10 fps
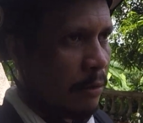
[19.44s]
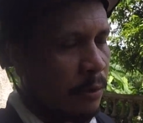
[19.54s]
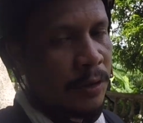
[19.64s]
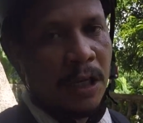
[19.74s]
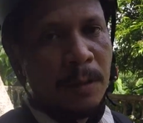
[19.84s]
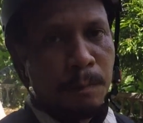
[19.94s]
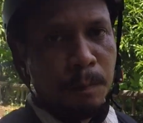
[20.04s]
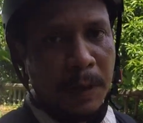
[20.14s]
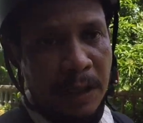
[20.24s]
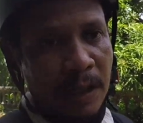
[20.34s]
Jose
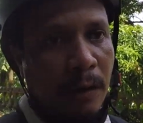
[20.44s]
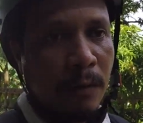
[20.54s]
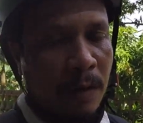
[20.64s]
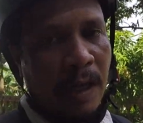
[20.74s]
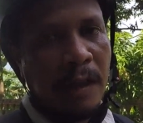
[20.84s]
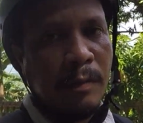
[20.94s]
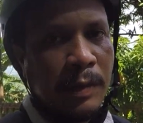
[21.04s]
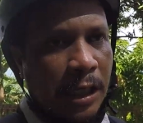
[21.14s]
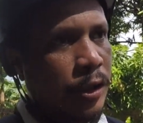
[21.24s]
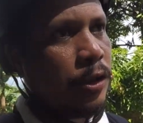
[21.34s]
P. Laurel
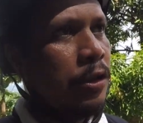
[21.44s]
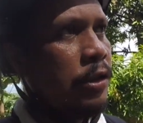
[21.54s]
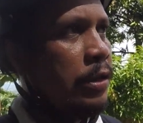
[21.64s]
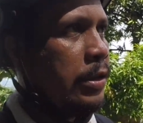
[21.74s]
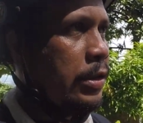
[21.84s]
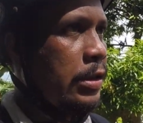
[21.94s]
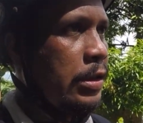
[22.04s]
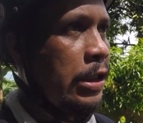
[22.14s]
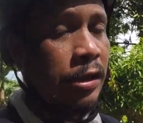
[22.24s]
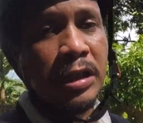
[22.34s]
Mansion
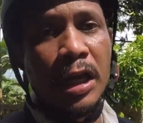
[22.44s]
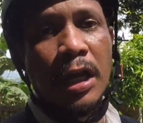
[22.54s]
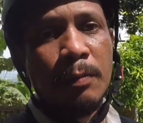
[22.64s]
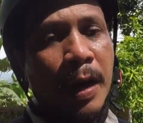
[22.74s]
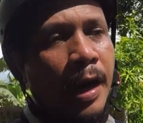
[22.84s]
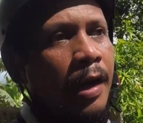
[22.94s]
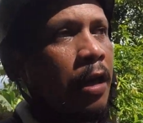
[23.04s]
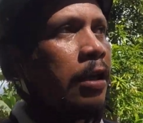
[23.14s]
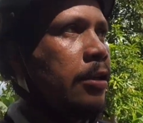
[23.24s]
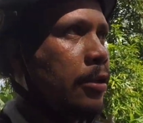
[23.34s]
here in Calamba.
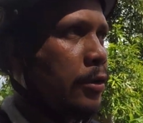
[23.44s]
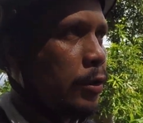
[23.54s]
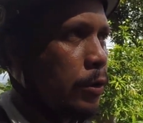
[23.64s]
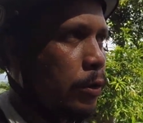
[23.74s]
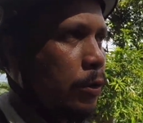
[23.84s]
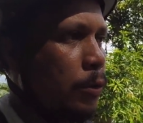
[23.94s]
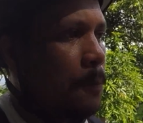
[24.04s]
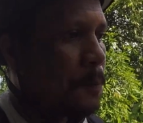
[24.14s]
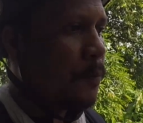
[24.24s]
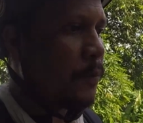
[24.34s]
So,
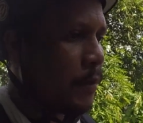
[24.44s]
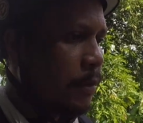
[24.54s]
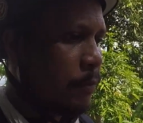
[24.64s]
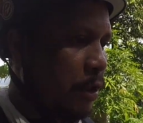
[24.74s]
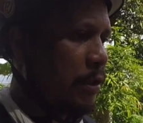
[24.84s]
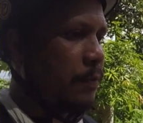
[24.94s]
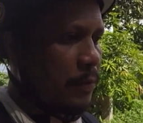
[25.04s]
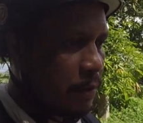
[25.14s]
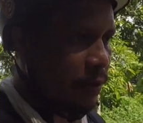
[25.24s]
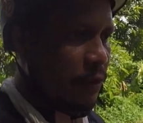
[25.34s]
well,
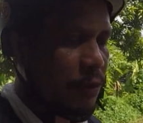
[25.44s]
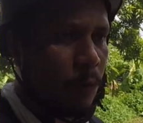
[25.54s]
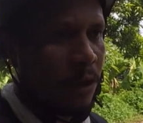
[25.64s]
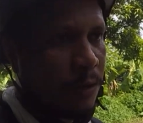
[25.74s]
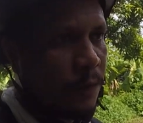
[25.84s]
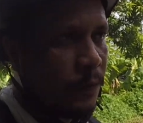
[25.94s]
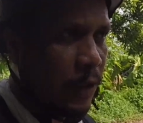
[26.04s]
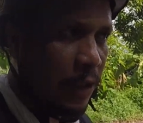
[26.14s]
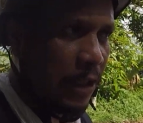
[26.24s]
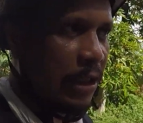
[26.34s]
this is one of
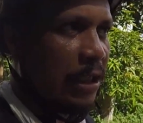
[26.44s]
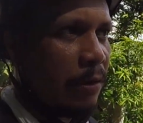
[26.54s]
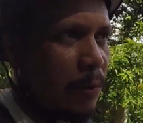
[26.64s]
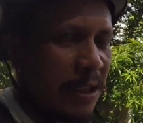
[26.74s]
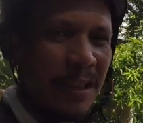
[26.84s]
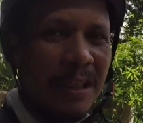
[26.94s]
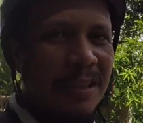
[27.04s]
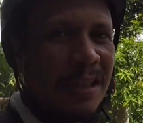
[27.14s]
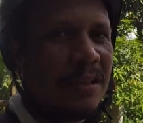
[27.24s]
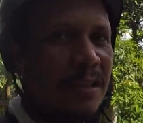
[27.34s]
the
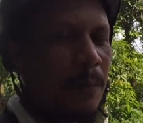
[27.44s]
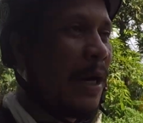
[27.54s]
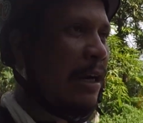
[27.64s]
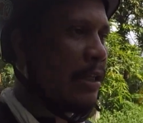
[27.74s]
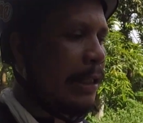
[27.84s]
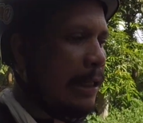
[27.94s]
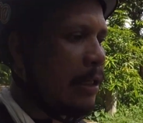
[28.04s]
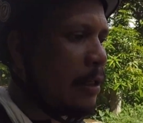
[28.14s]
residences apparently